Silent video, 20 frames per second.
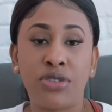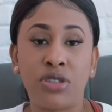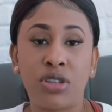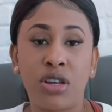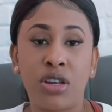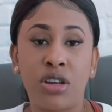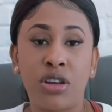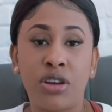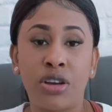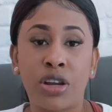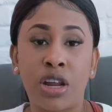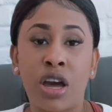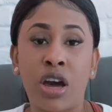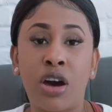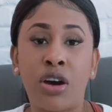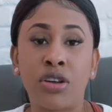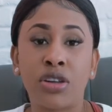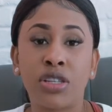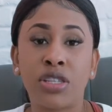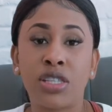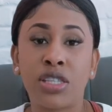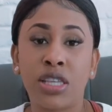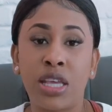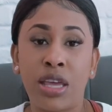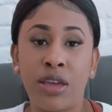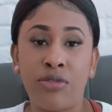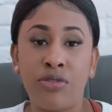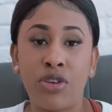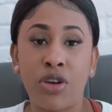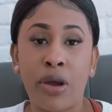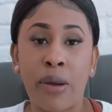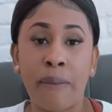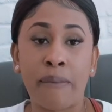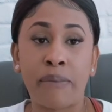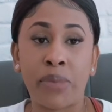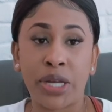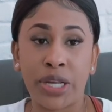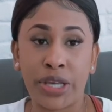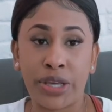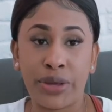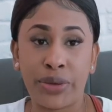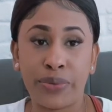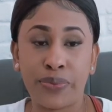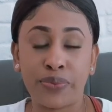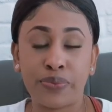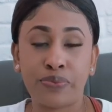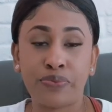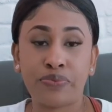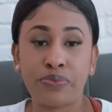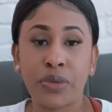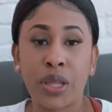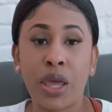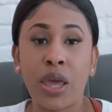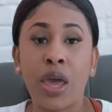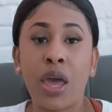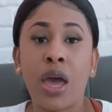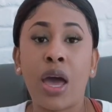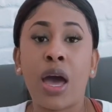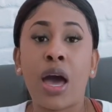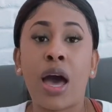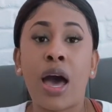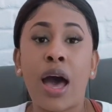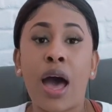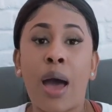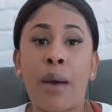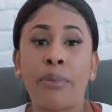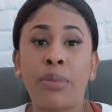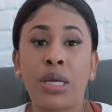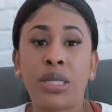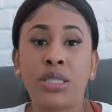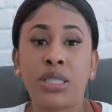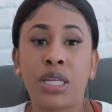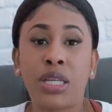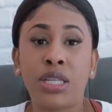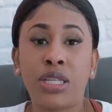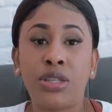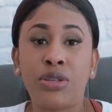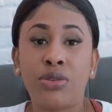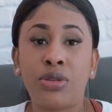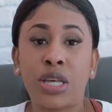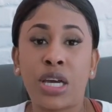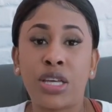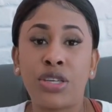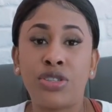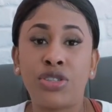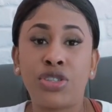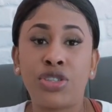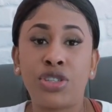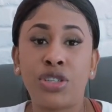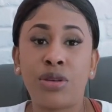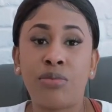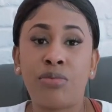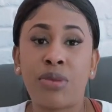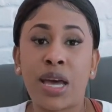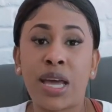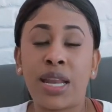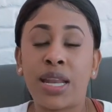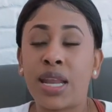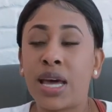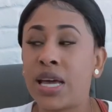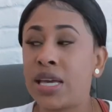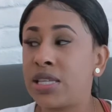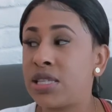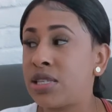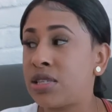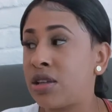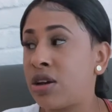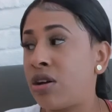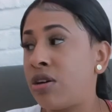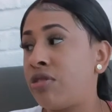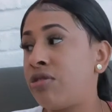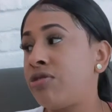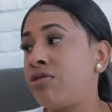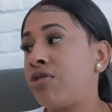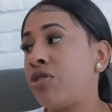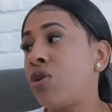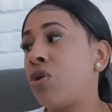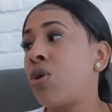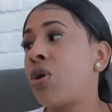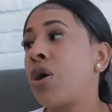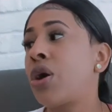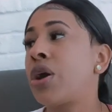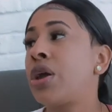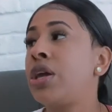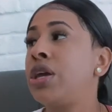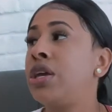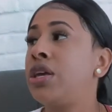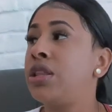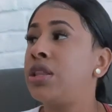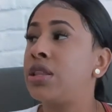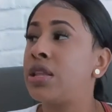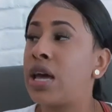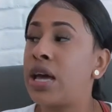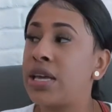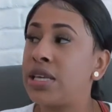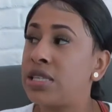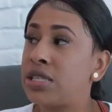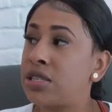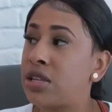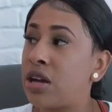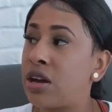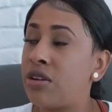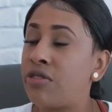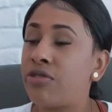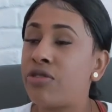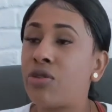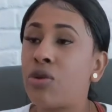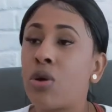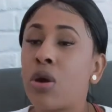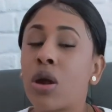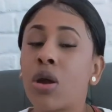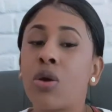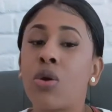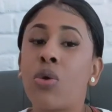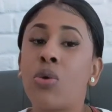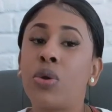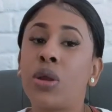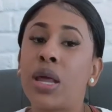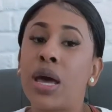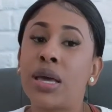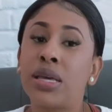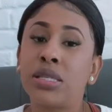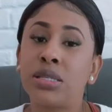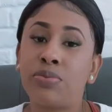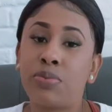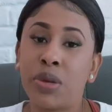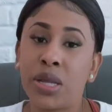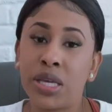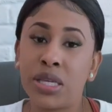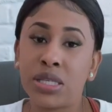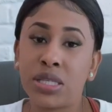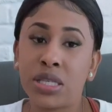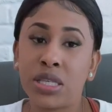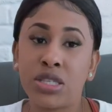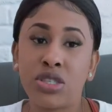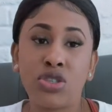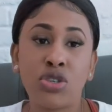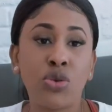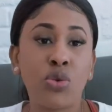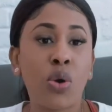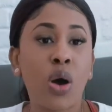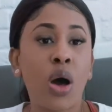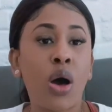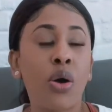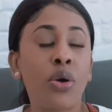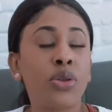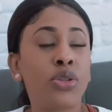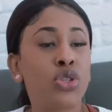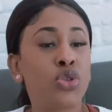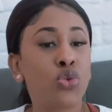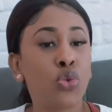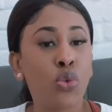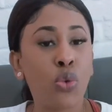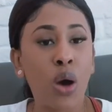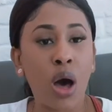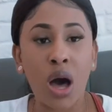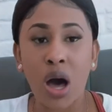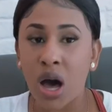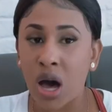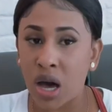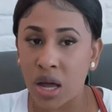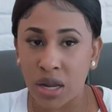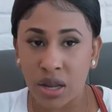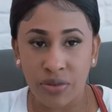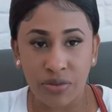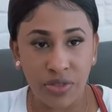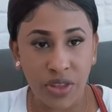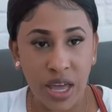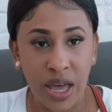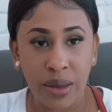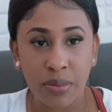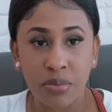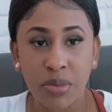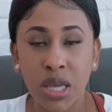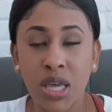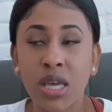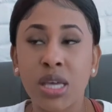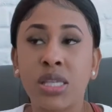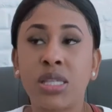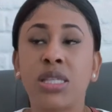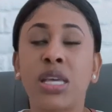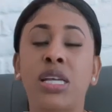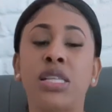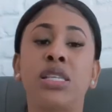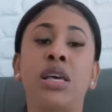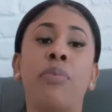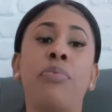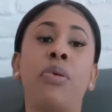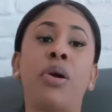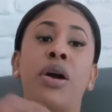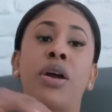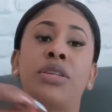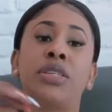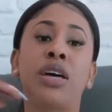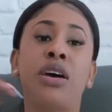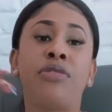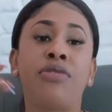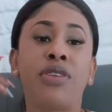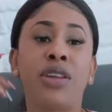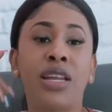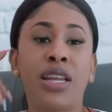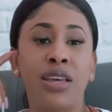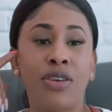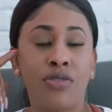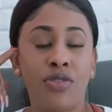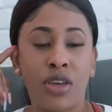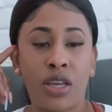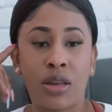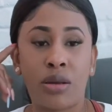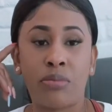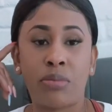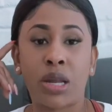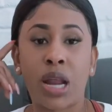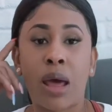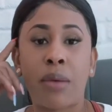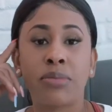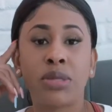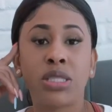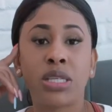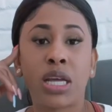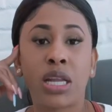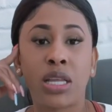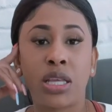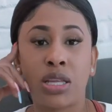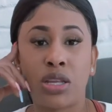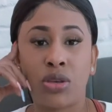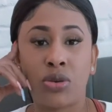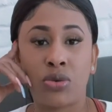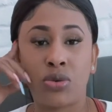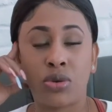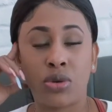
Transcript: to learn how to save your money. I'm not telling you that you shouldn't buy nice stuff or eat nice stuff or go nice places. You do all of that because that's a part of living. But I'm telling you,